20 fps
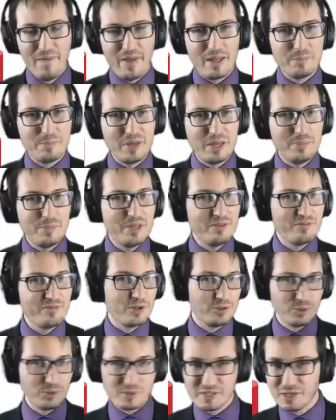and maybe
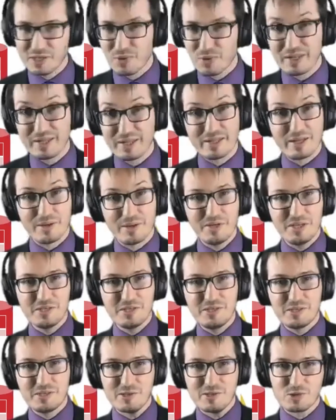even NoSQL
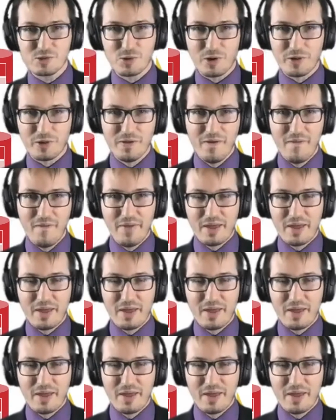databases and so on.